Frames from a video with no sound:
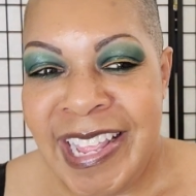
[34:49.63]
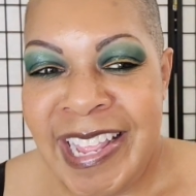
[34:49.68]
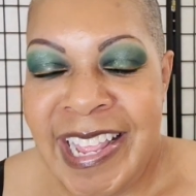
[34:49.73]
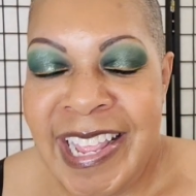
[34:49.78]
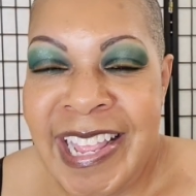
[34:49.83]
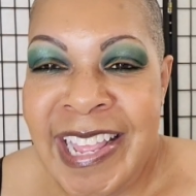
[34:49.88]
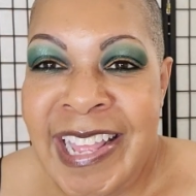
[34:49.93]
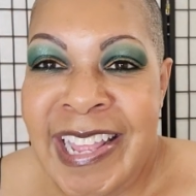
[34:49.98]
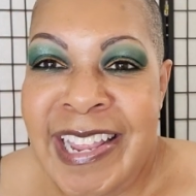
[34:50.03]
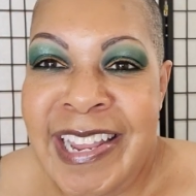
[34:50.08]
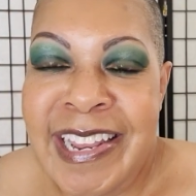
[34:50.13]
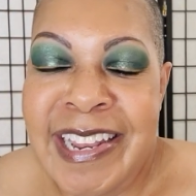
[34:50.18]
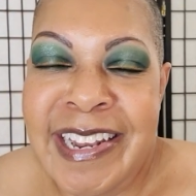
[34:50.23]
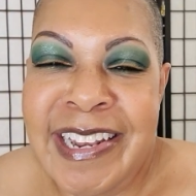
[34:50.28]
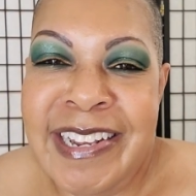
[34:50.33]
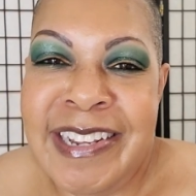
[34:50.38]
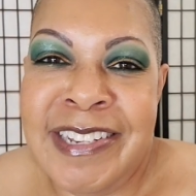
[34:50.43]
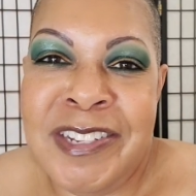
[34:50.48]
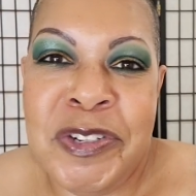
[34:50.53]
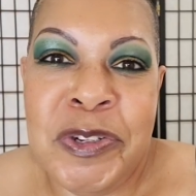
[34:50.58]

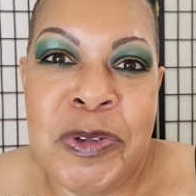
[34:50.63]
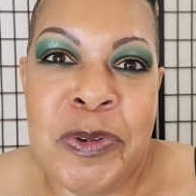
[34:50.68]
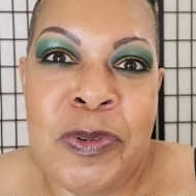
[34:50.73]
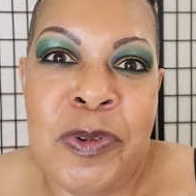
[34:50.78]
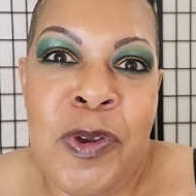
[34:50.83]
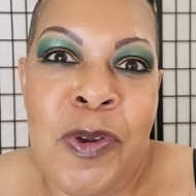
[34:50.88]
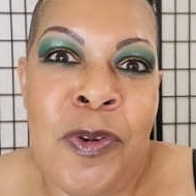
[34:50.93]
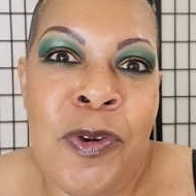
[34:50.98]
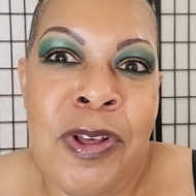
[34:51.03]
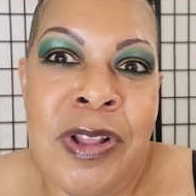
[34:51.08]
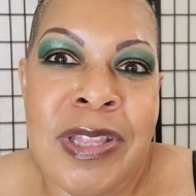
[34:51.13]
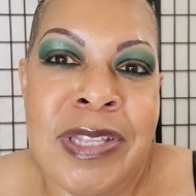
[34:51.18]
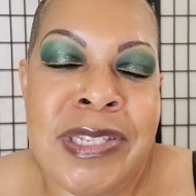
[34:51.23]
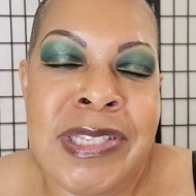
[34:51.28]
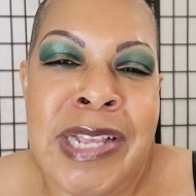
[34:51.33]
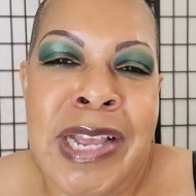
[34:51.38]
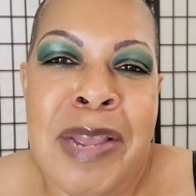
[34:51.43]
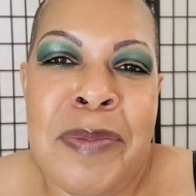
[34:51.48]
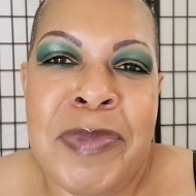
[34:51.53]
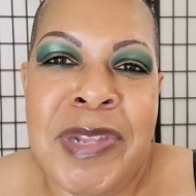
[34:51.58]
And, you know, all this
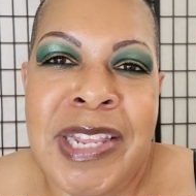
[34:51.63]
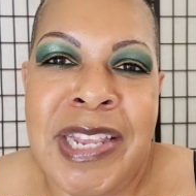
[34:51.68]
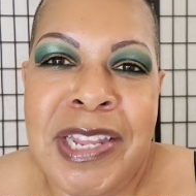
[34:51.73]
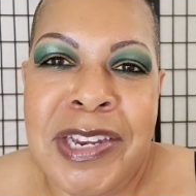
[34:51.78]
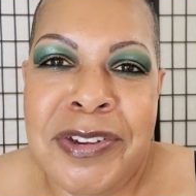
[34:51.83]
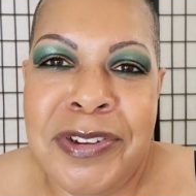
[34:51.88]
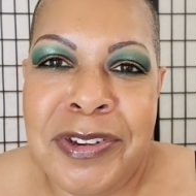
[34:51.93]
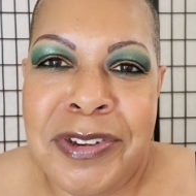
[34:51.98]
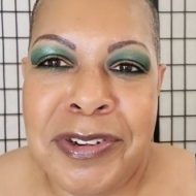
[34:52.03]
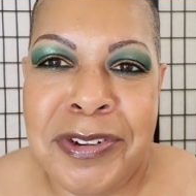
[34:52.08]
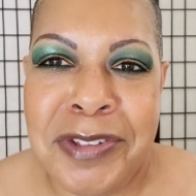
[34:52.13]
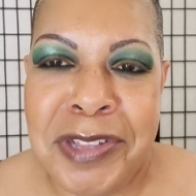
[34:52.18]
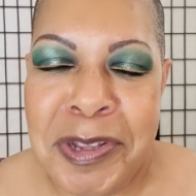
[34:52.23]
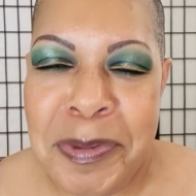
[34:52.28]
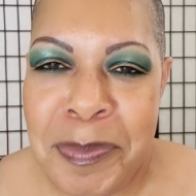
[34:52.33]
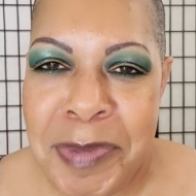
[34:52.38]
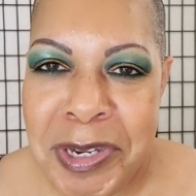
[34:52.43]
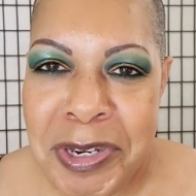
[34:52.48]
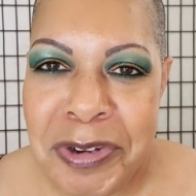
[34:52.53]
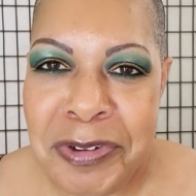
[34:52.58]
time later, you know,
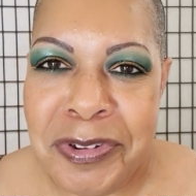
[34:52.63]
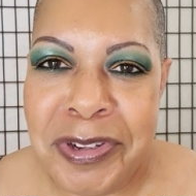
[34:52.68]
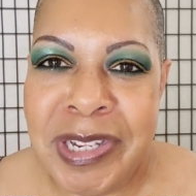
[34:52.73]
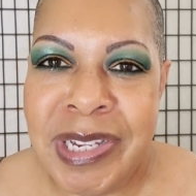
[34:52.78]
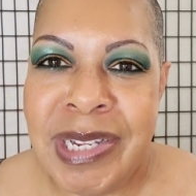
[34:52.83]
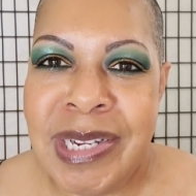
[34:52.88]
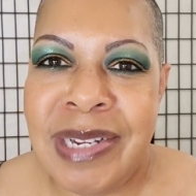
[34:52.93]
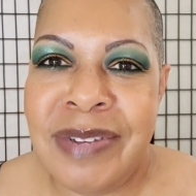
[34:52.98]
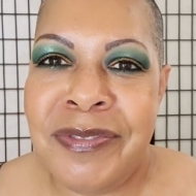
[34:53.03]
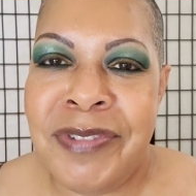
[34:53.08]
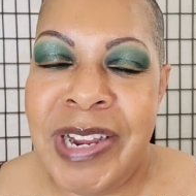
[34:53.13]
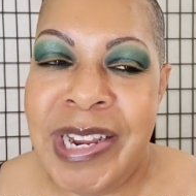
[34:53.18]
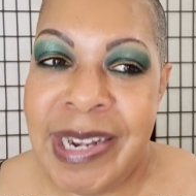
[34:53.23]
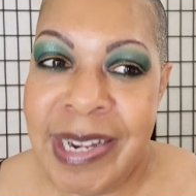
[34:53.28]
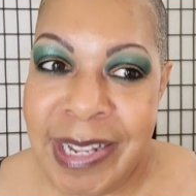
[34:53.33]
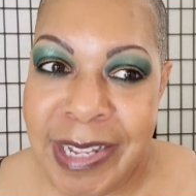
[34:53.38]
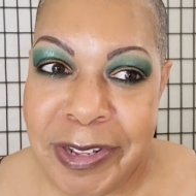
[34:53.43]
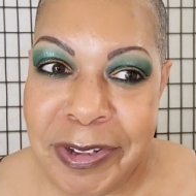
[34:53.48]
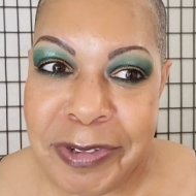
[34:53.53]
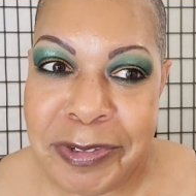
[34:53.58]
they're married right
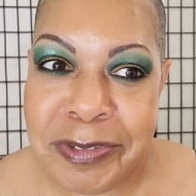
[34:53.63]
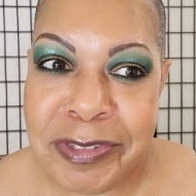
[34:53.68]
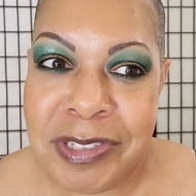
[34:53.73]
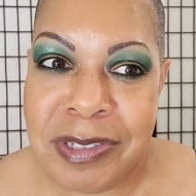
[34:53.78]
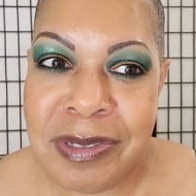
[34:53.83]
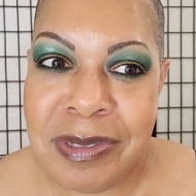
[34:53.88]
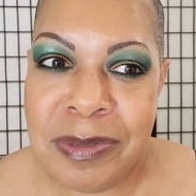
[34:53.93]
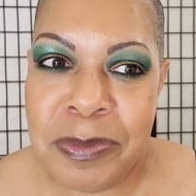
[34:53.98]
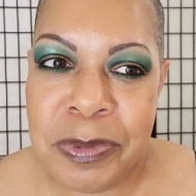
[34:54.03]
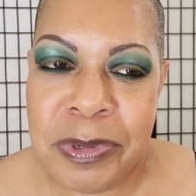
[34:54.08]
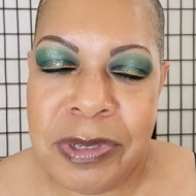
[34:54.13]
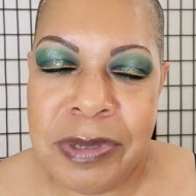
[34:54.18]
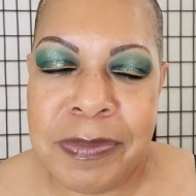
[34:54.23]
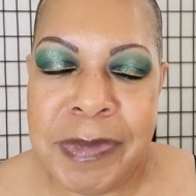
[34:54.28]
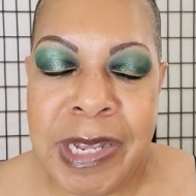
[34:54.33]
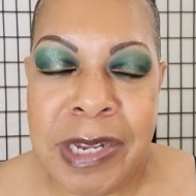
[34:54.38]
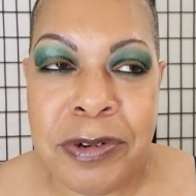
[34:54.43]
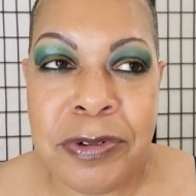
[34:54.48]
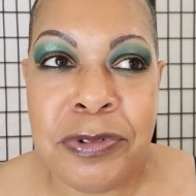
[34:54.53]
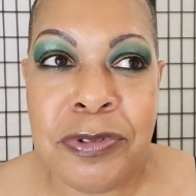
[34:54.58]
now. Well,
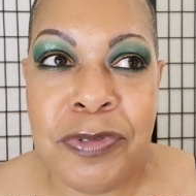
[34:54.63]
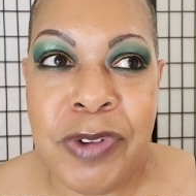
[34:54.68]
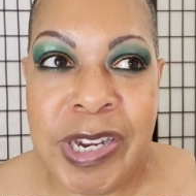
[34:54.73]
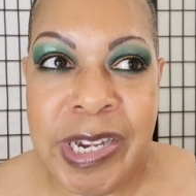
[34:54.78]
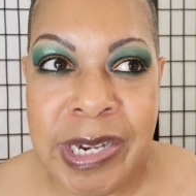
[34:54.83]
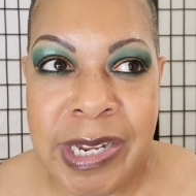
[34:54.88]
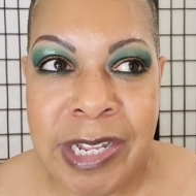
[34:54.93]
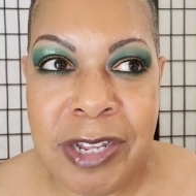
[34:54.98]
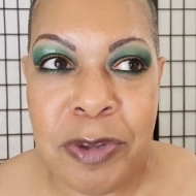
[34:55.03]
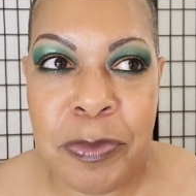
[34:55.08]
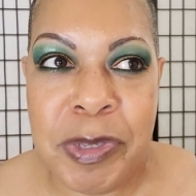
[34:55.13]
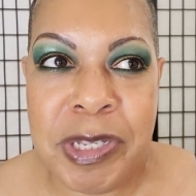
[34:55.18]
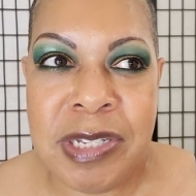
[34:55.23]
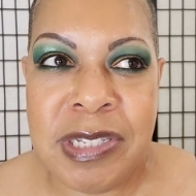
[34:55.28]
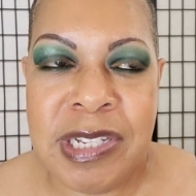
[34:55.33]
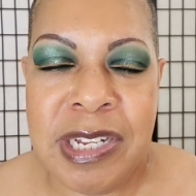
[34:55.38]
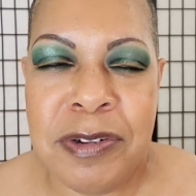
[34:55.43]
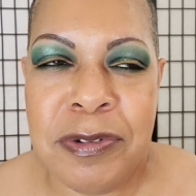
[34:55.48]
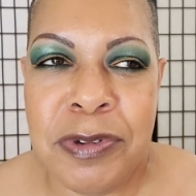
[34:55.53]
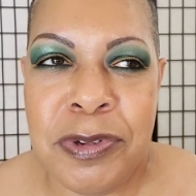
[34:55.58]
I don't know right now
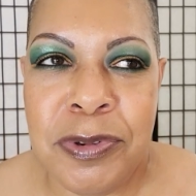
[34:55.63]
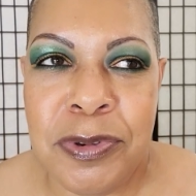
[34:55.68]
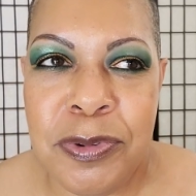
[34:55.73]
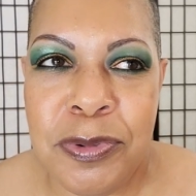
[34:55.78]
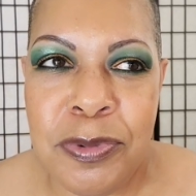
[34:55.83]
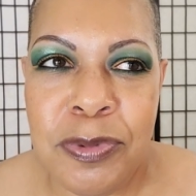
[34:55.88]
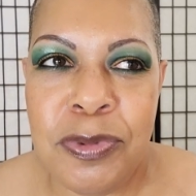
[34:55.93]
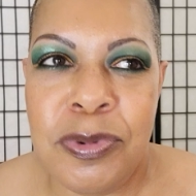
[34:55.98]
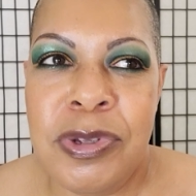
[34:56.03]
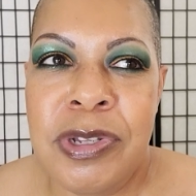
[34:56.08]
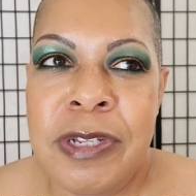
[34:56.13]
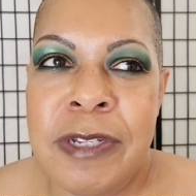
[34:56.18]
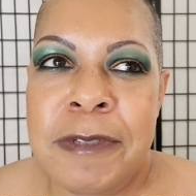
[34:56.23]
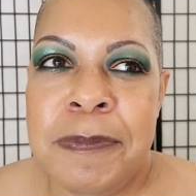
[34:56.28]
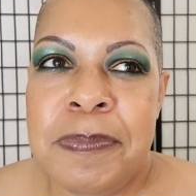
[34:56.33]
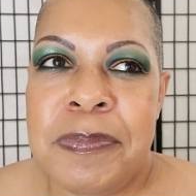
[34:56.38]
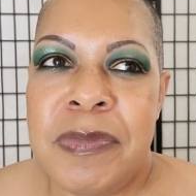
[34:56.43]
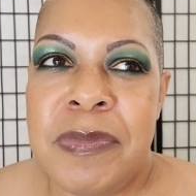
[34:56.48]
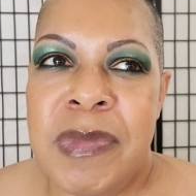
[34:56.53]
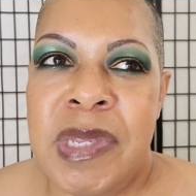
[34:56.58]
because I don't know
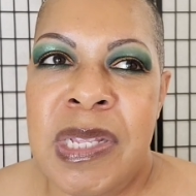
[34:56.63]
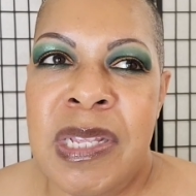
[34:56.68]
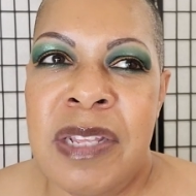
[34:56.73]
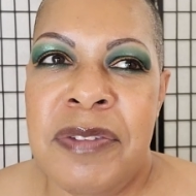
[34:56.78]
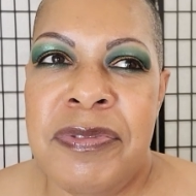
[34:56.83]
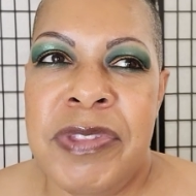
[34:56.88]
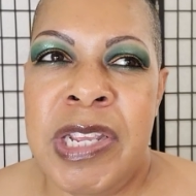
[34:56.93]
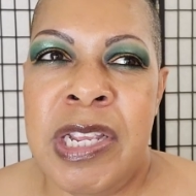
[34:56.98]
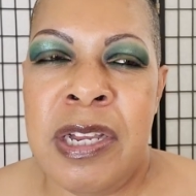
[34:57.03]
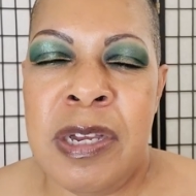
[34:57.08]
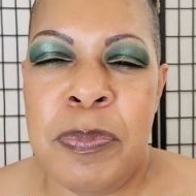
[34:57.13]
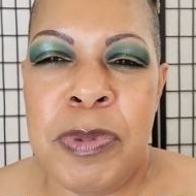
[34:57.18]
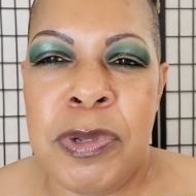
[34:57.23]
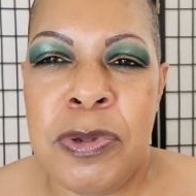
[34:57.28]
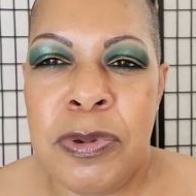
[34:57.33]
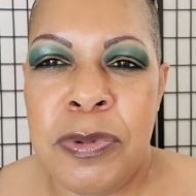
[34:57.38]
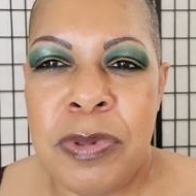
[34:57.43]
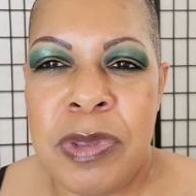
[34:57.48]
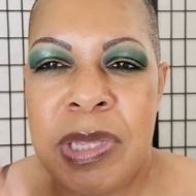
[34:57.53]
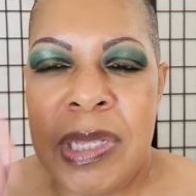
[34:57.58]
if they
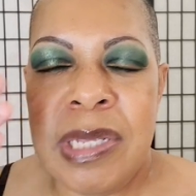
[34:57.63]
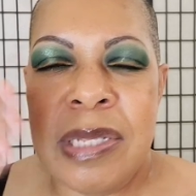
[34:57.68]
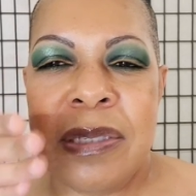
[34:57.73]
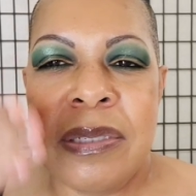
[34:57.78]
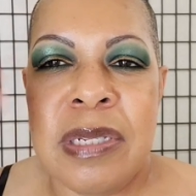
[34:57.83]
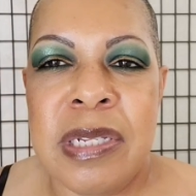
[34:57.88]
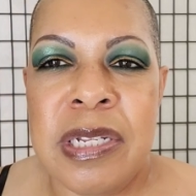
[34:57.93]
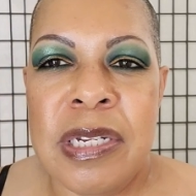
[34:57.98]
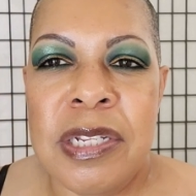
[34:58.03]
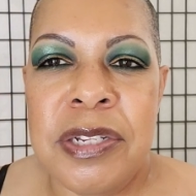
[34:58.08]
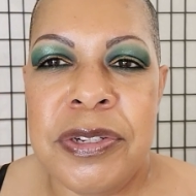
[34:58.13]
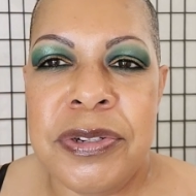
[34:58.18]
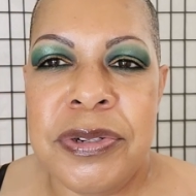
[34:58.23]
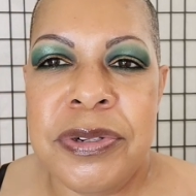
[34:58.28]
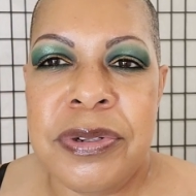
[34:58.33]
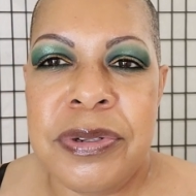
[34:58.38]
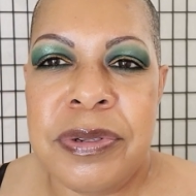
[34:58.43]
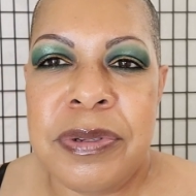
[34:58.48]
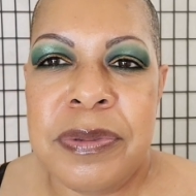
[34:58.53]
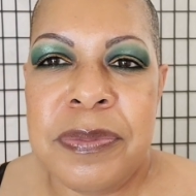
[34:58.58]
upload things
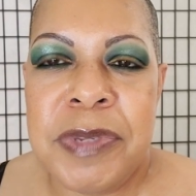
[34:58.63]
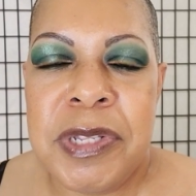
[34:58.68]
linear.